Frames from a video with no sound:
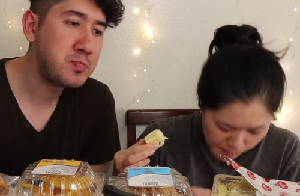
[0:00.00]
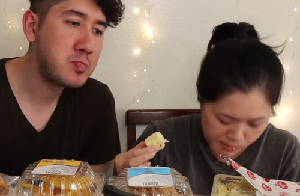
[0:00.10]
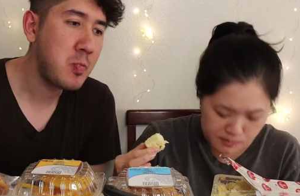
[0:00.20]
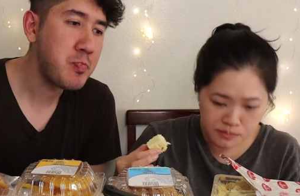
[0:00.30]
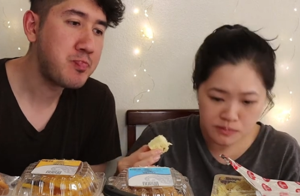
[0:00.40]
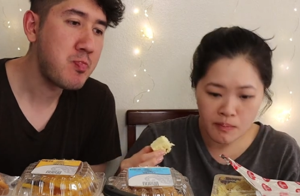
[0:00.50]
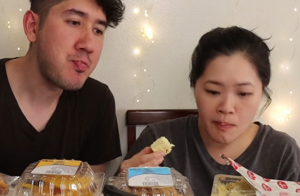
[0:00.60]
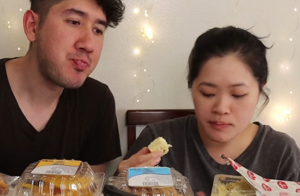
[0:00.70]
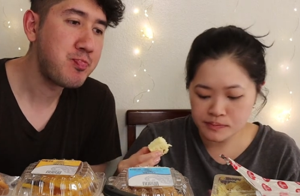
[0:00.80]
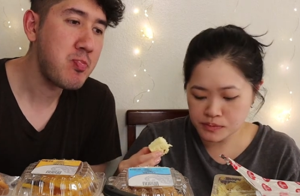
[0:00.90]

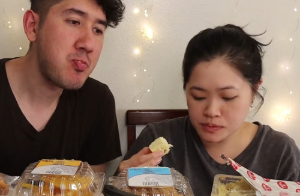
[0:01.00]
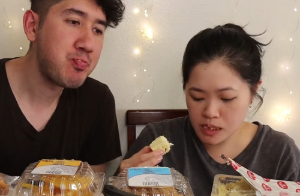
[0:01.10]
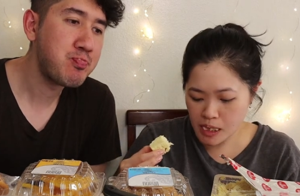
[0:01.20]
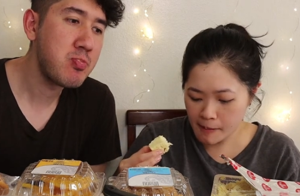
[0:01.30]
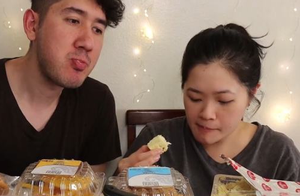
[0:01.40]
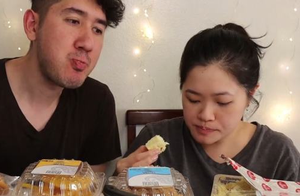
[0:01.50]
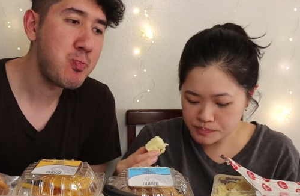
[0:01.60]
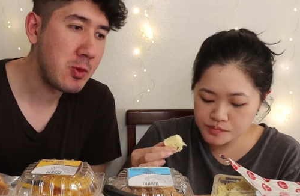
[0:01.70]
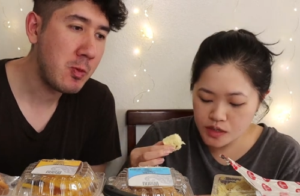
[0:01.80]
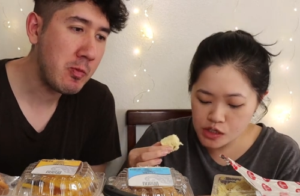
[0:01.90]
Speaker 1: Mmm.
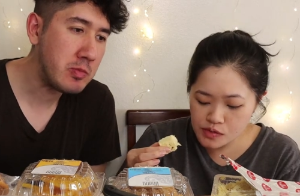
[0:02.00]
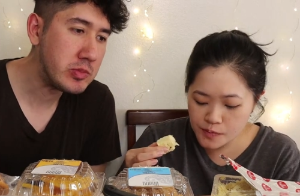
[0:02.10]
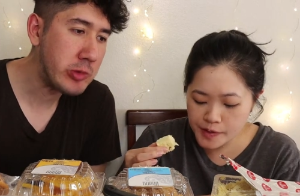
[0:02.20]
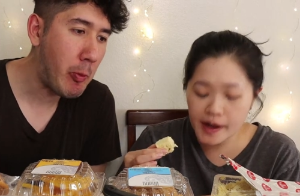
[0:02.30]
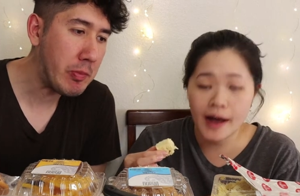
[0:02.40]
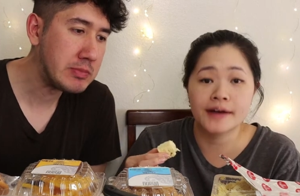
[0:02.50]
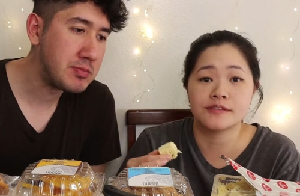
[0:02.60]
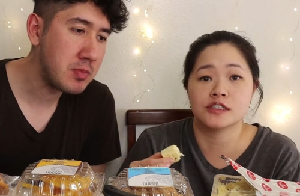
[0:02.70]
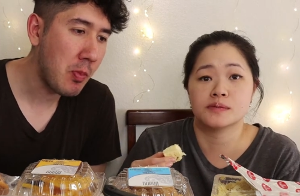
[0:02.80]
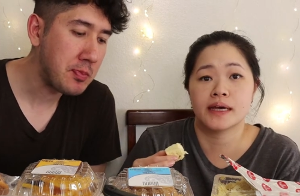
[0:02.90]
This one we
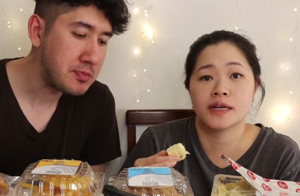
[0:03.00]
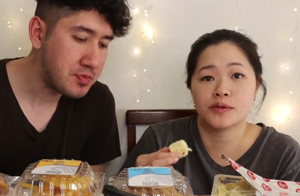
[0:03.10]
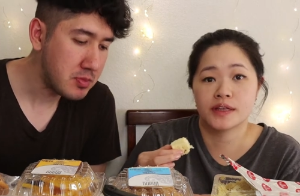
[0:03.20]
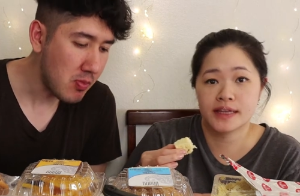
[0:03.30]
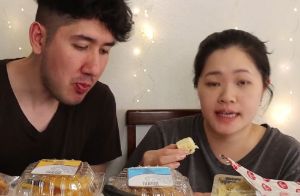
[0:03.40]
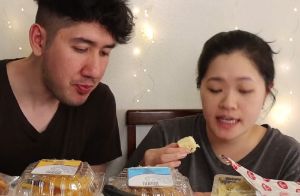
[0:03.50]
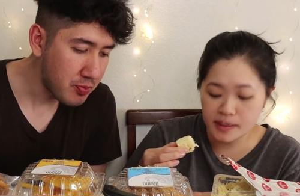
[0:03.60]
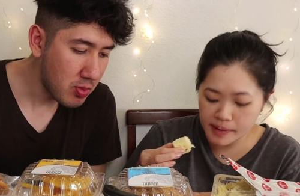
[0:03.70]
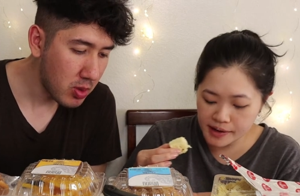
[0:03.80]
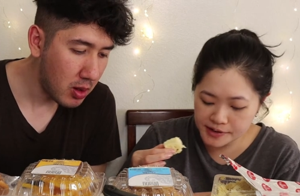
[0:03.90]
got was made with
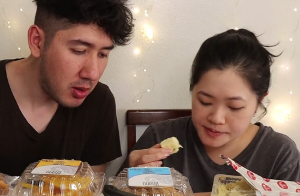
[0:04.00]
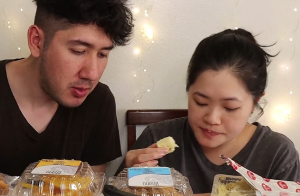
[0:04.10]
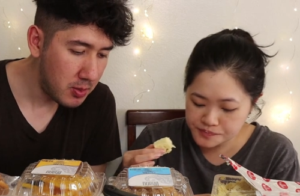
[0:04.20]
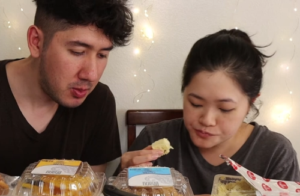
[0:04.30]
ghee butter.